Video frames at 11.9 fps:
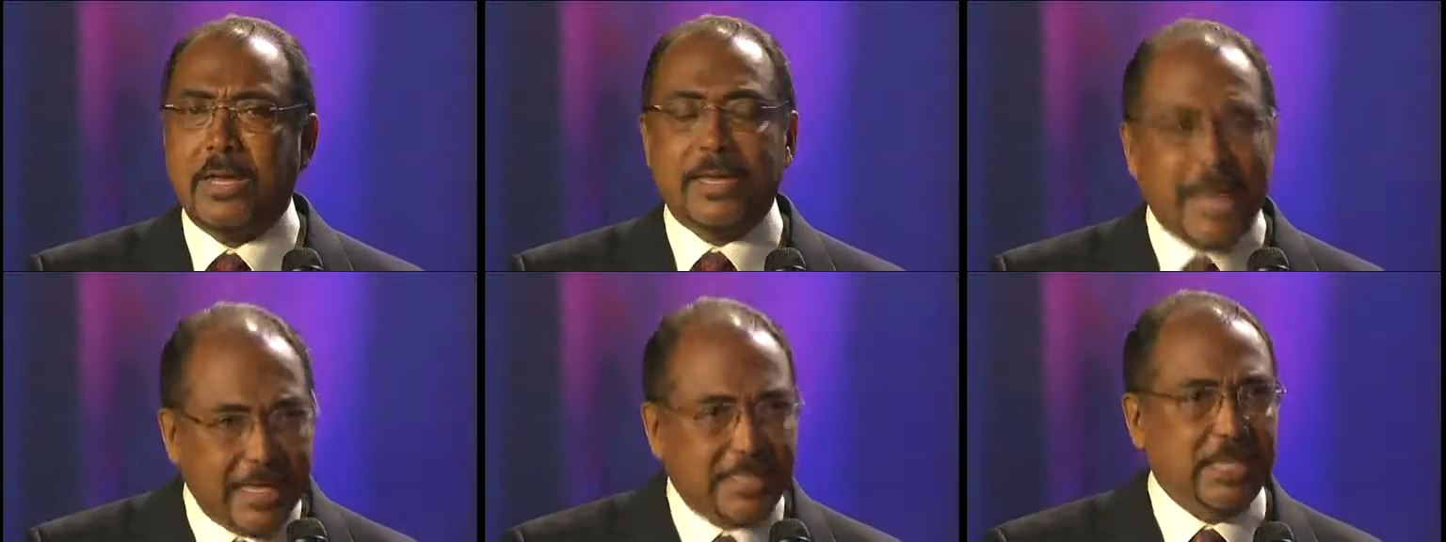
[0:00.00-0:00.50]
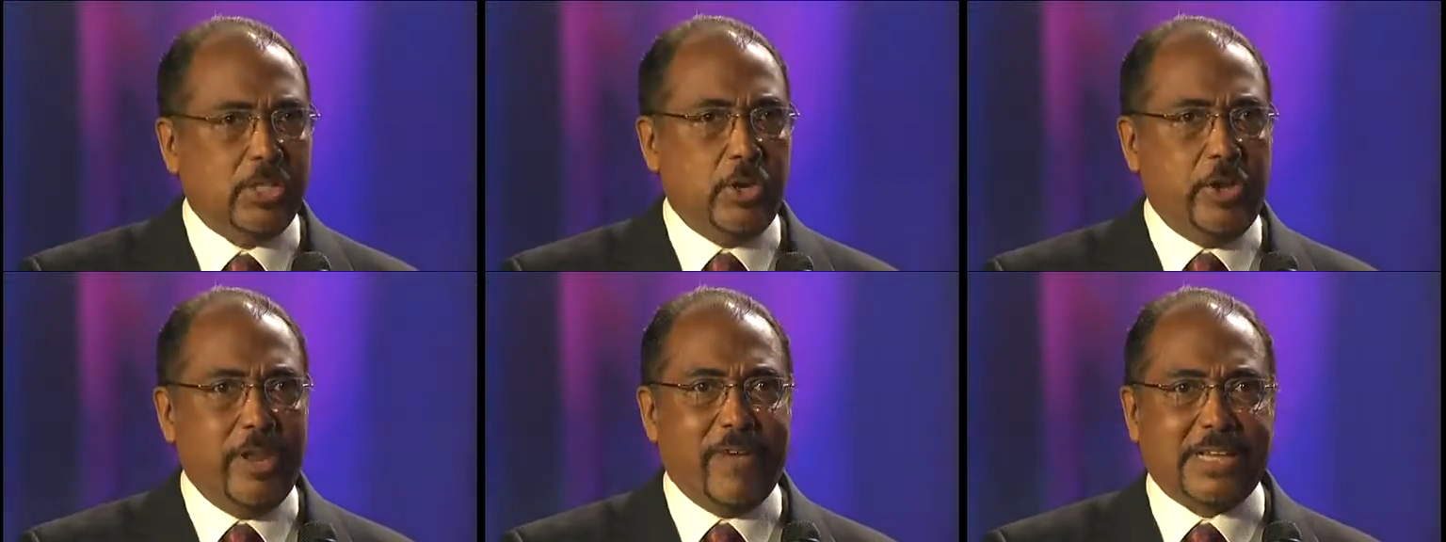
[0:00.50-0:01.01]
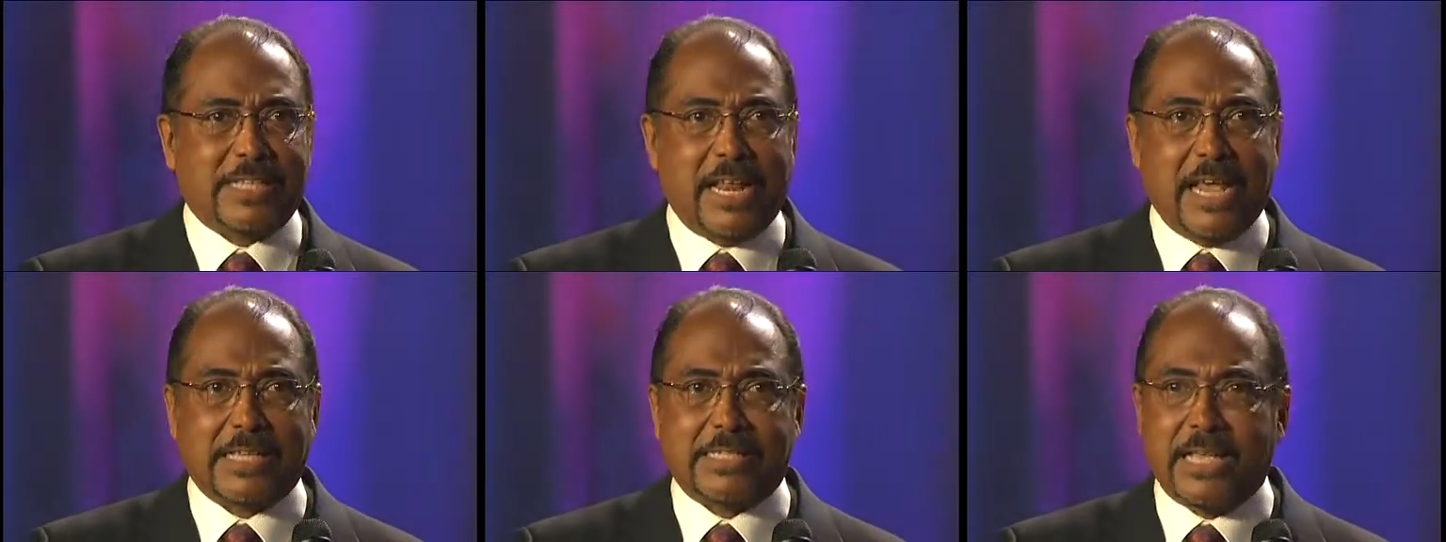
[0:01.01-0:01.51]
That is
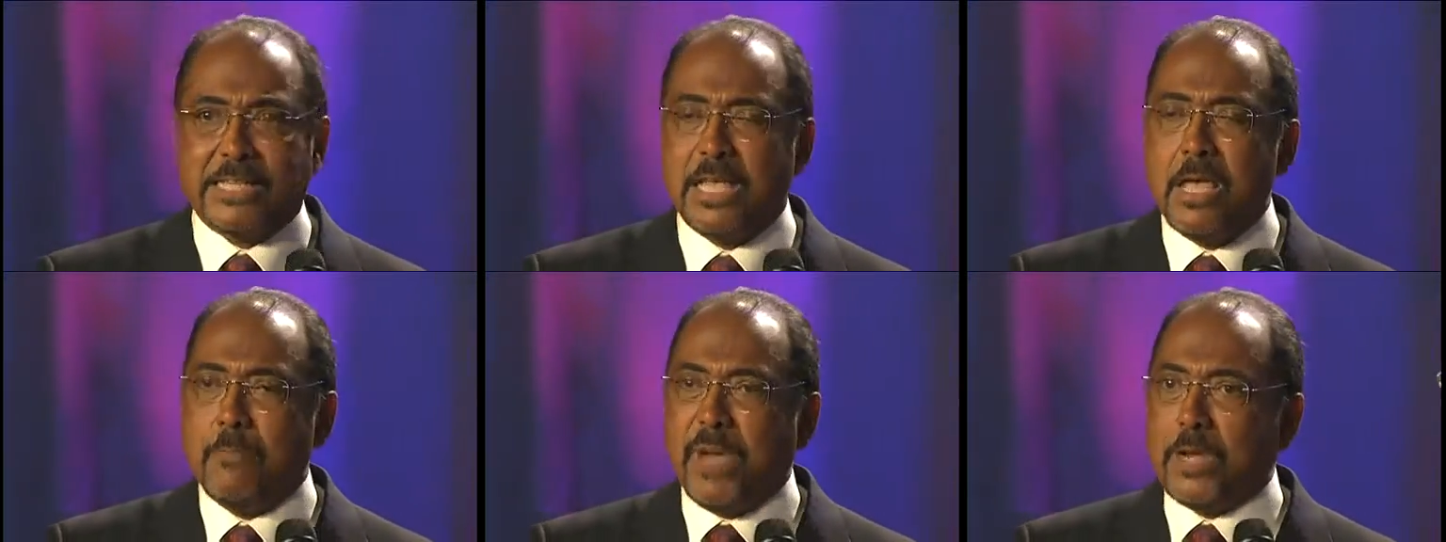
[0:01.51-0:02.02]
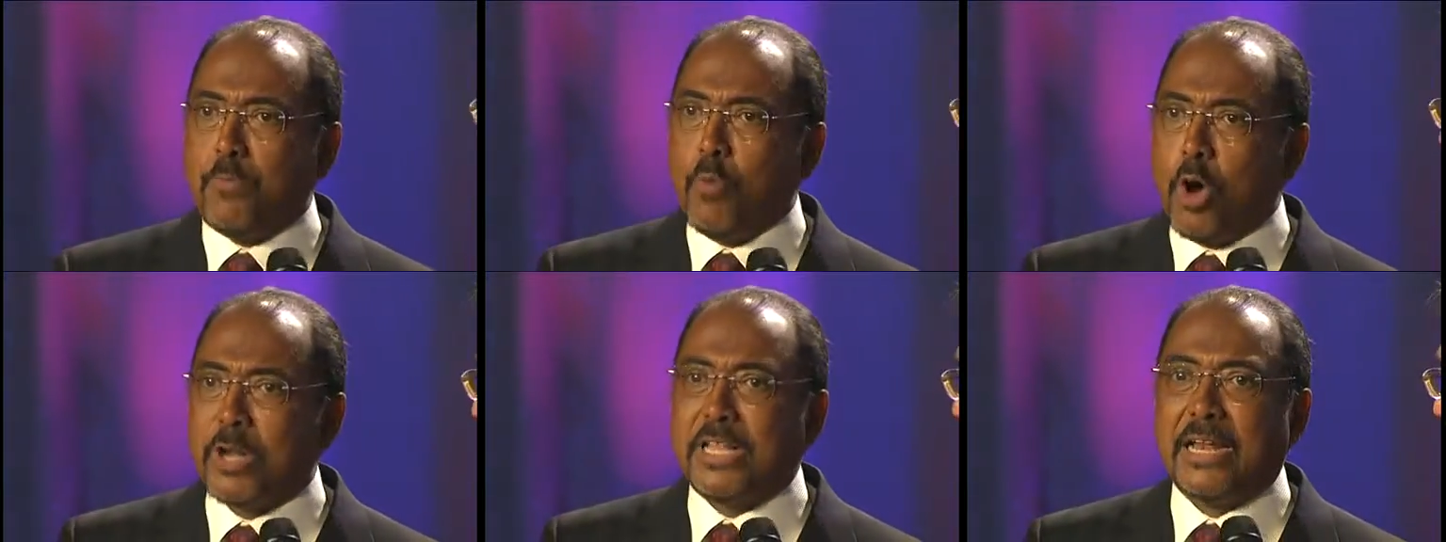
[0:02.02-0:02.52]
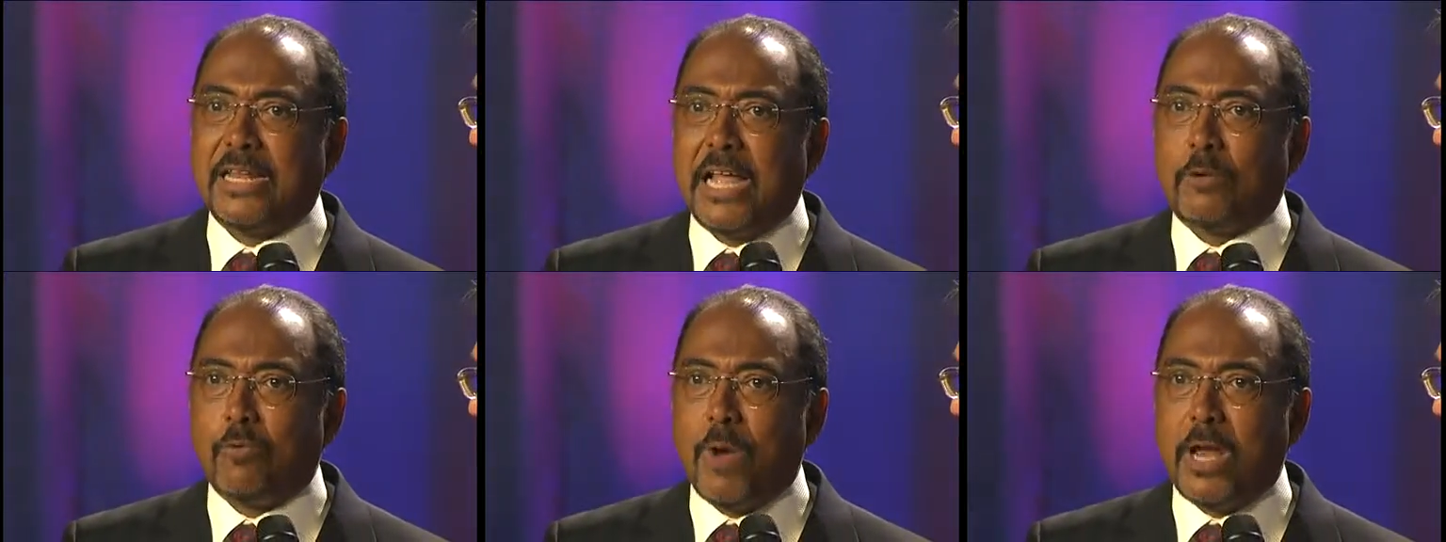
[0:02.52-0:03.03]
universal access, but more than
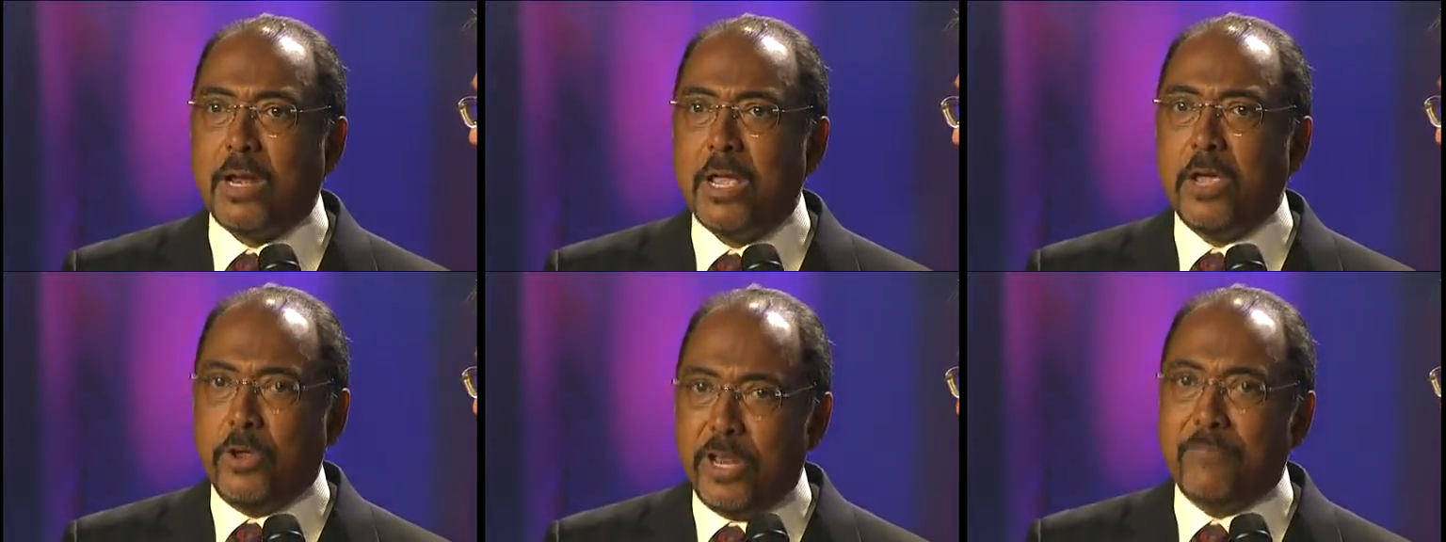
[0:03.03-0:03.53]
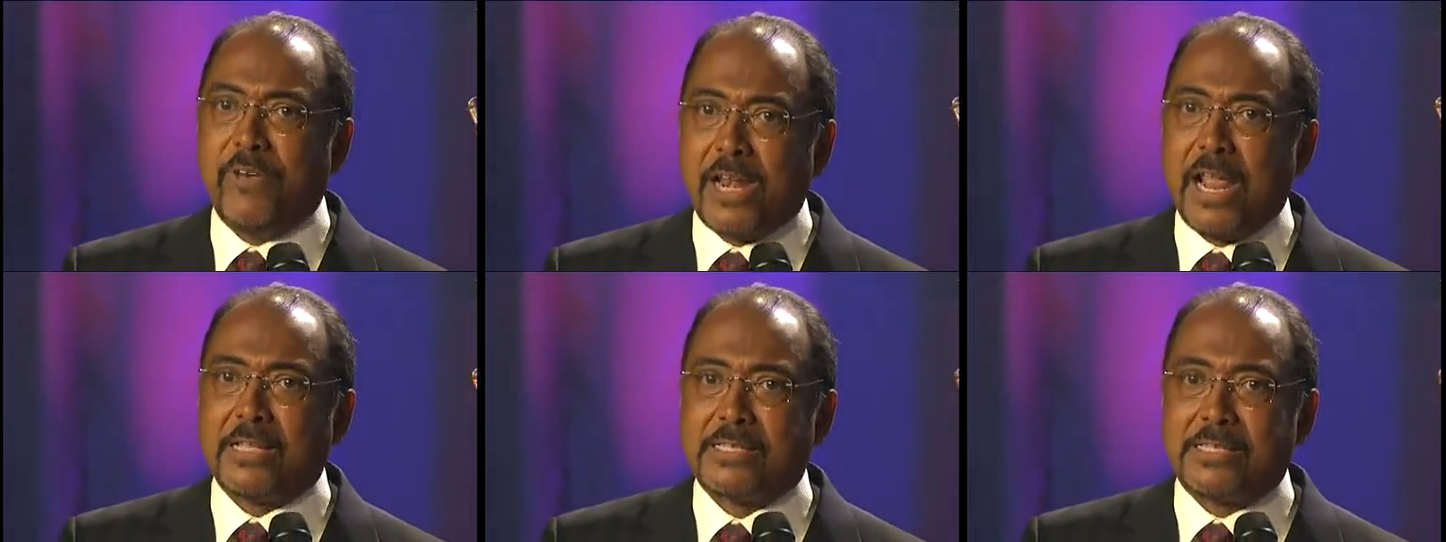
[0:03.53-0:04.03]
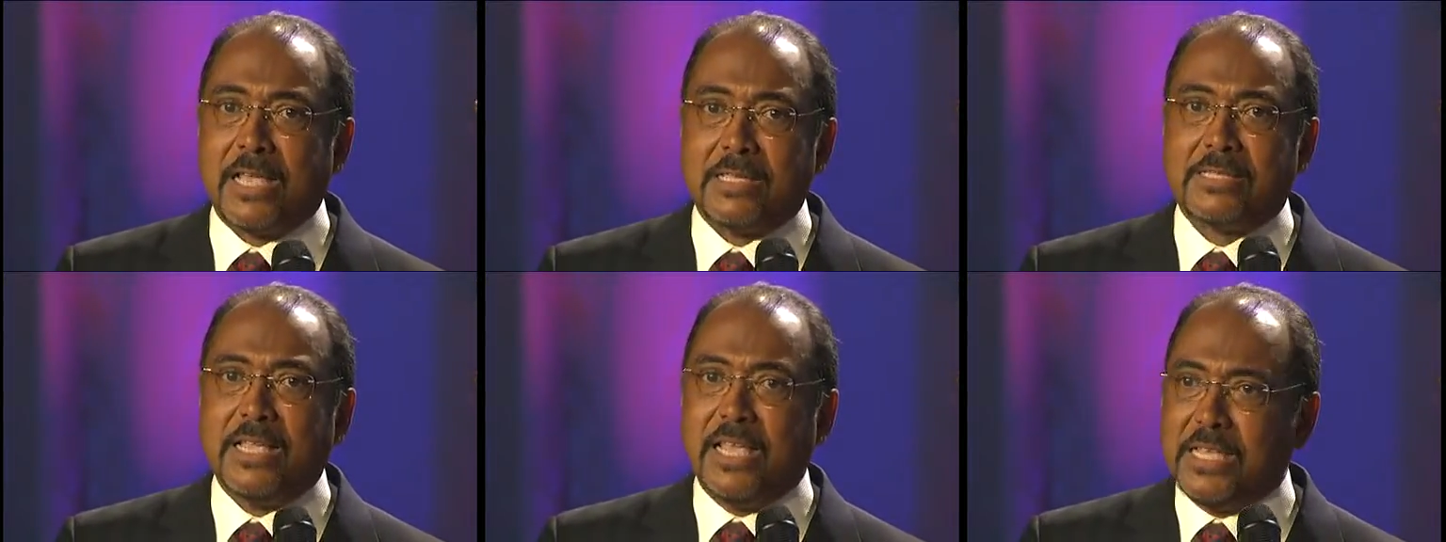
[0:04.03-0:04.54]
that one, universal
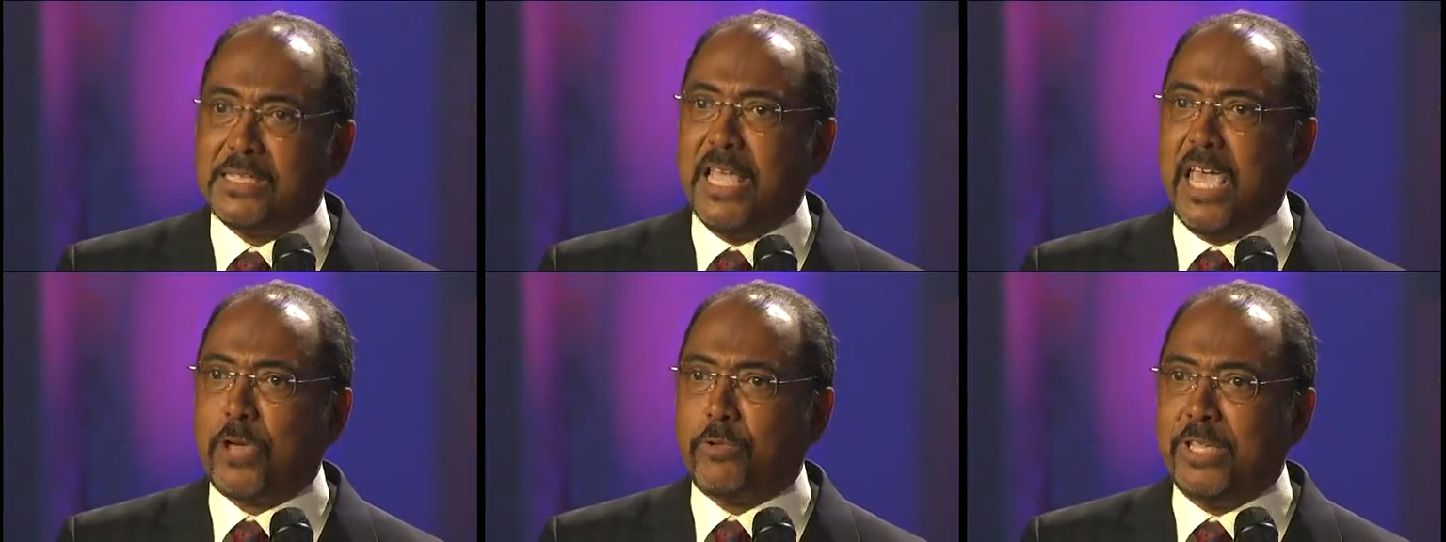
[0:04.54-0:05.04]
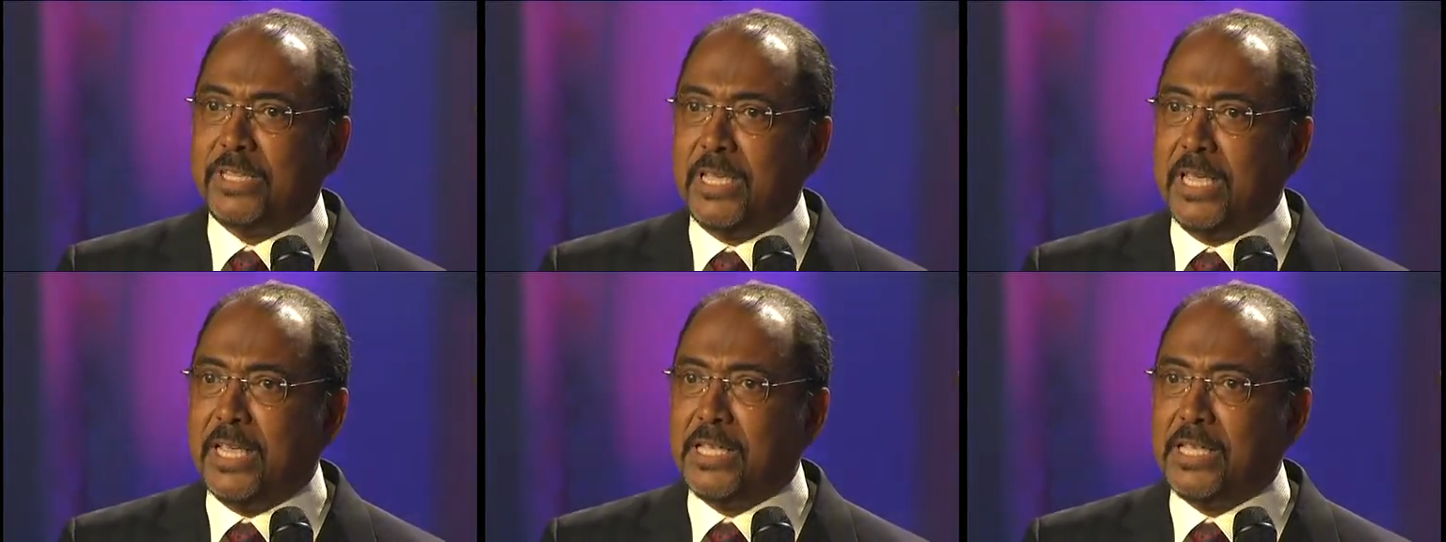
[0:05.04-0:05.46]
access is equity,